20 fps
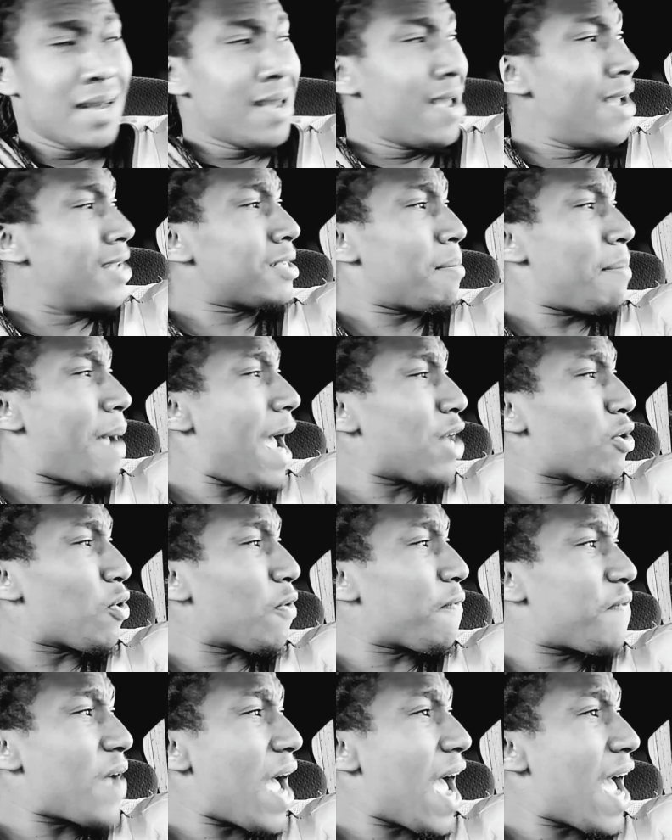As a matter
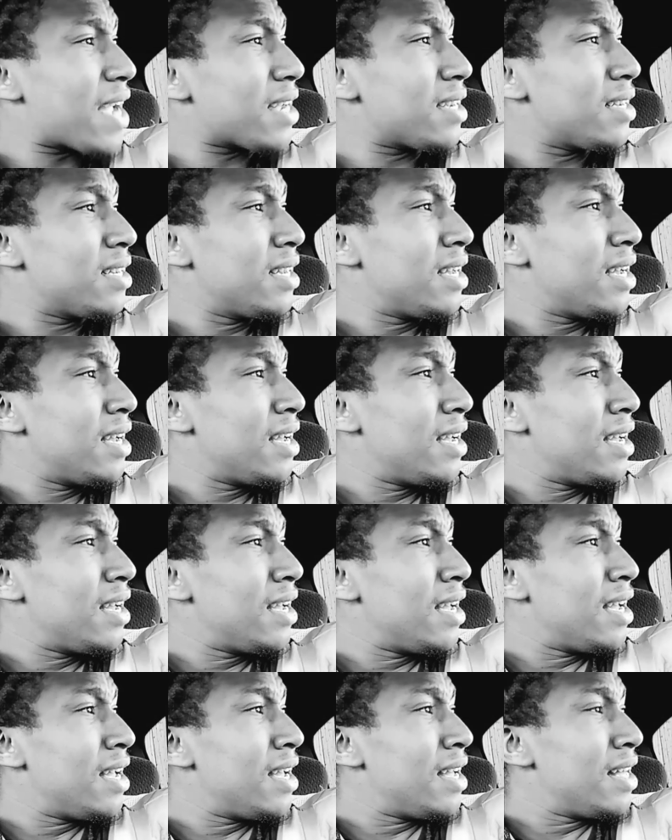of fact,
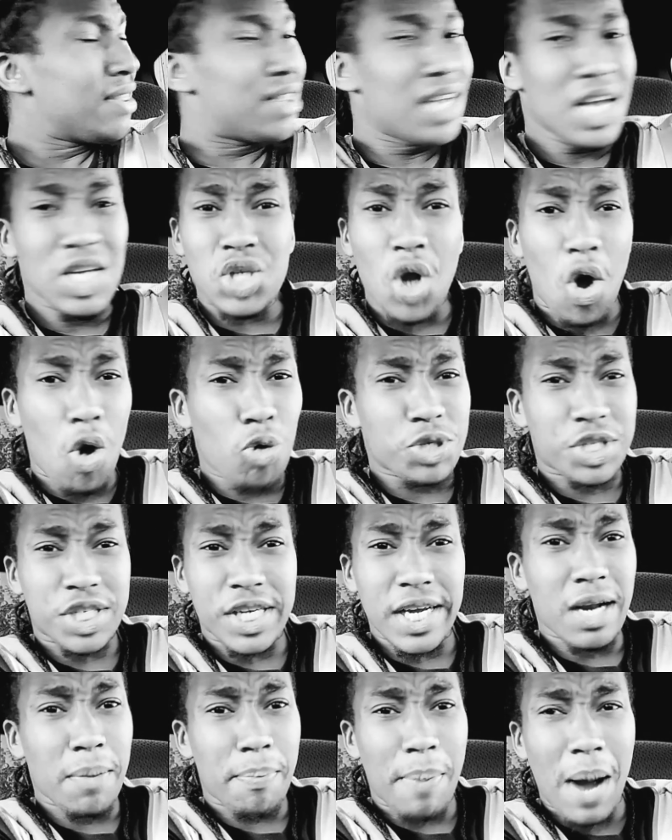this whole
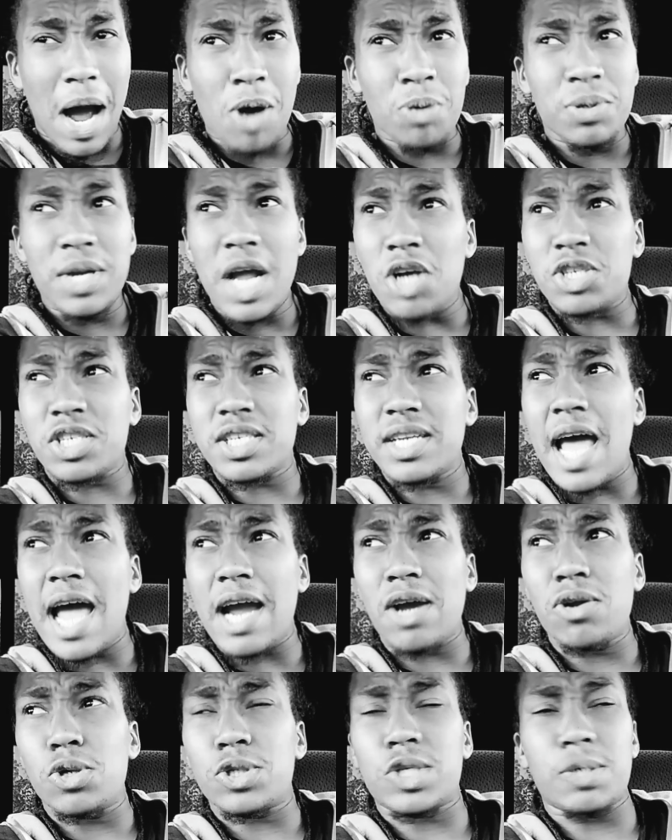shit about Nelson
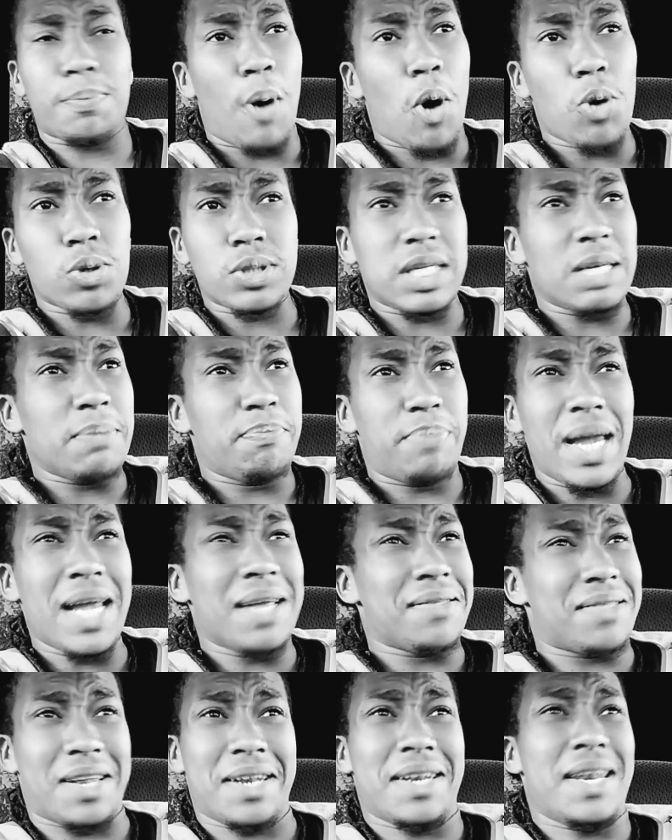Agholor supposedly
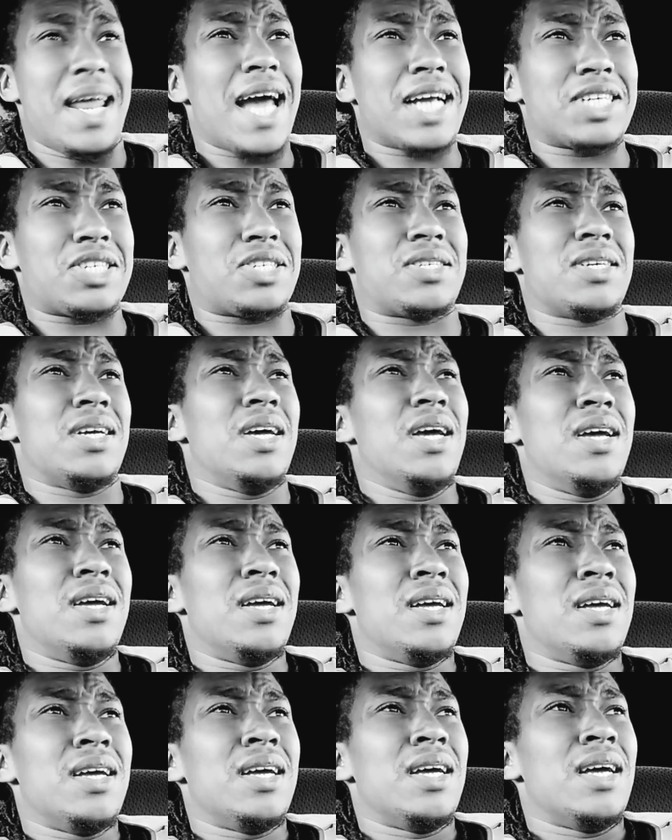being the next
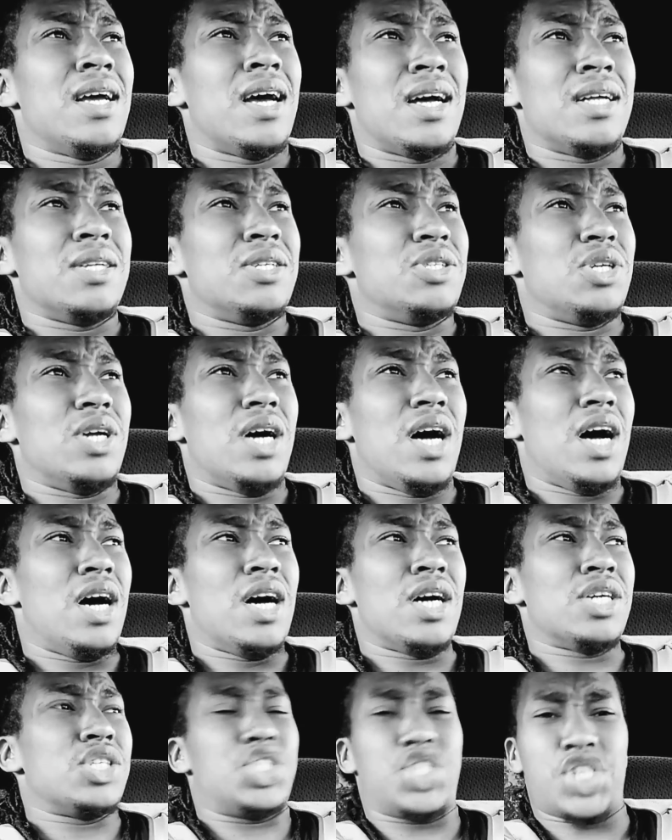
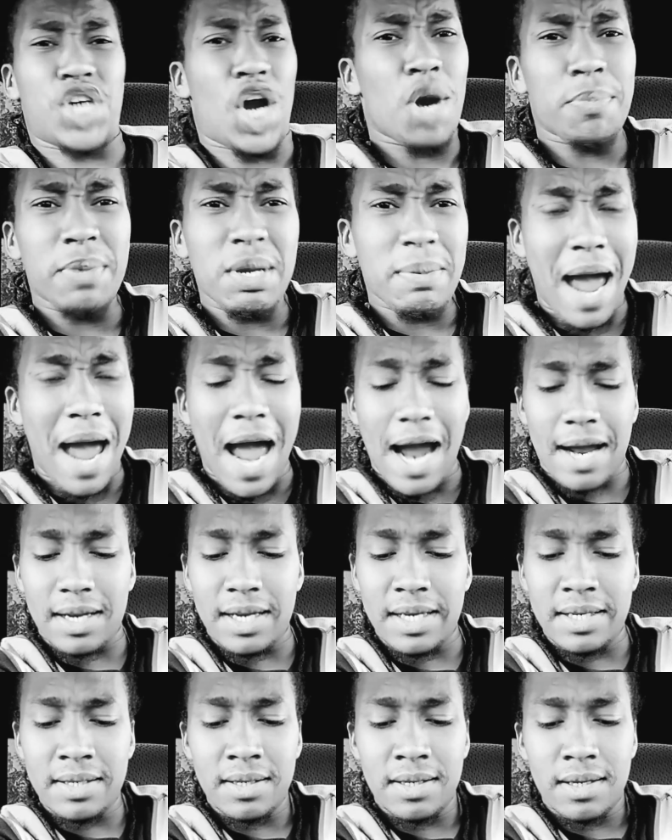Jeremy
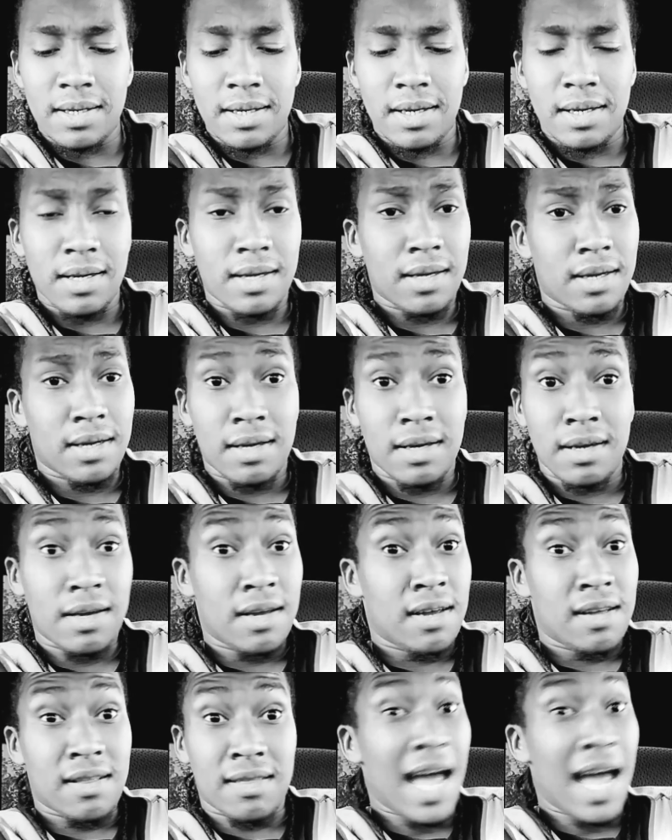Maclin,
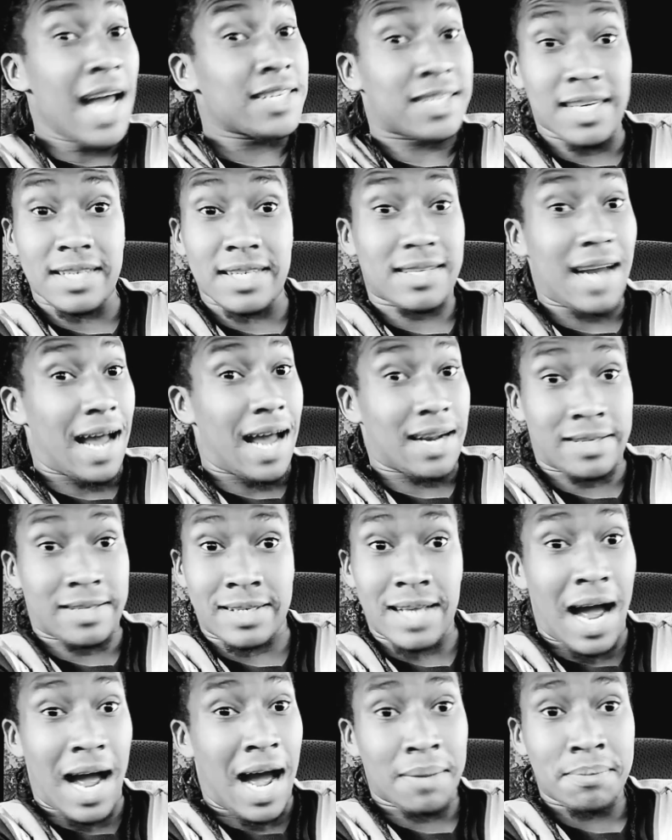that shit's got to
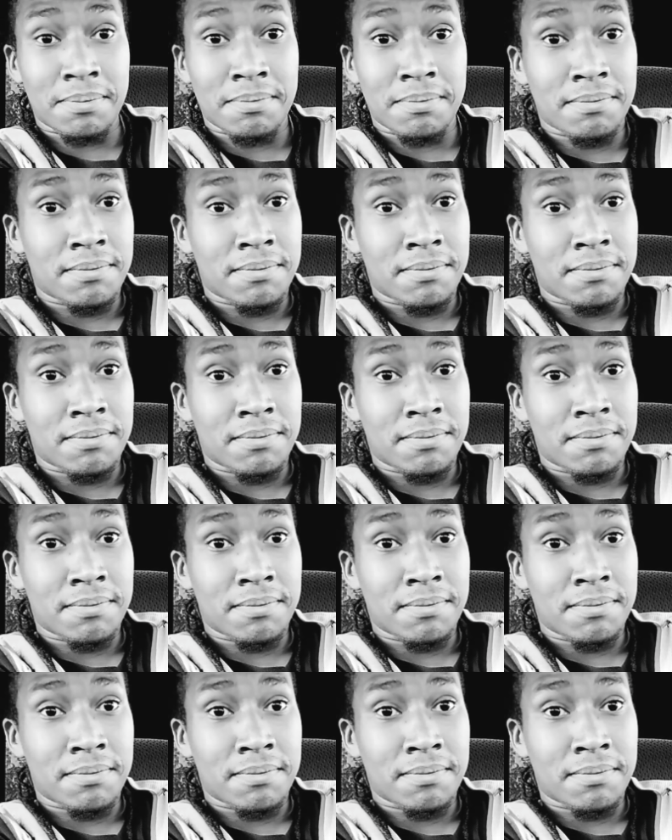stop.